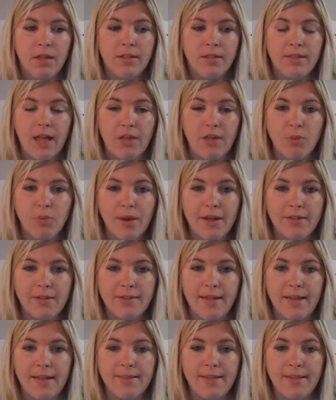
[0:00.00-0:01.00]
That's what I
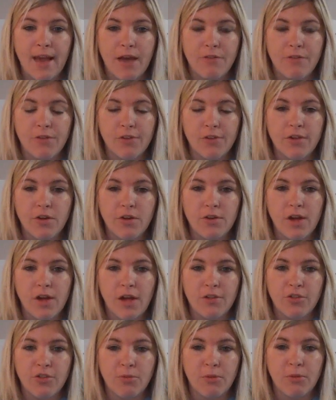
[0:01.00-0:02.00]
send to every single
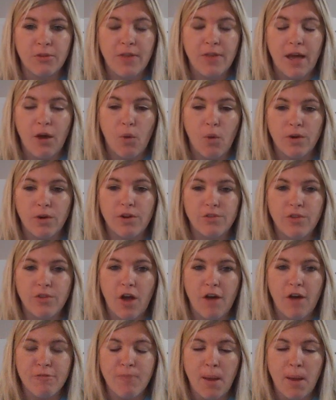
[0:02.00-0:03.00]
customer that orders
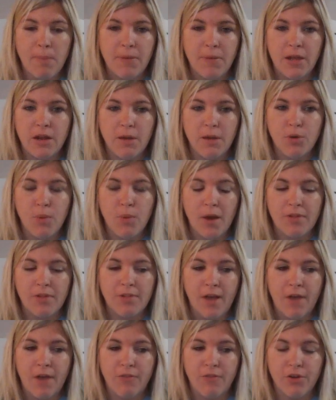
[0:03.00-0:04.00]
off my
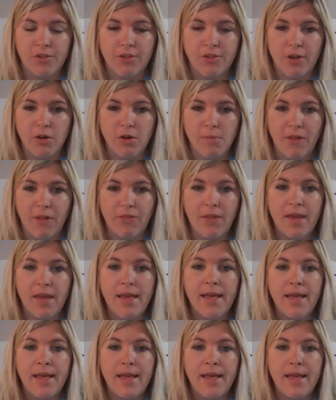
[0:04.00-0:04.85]
PWS every single month.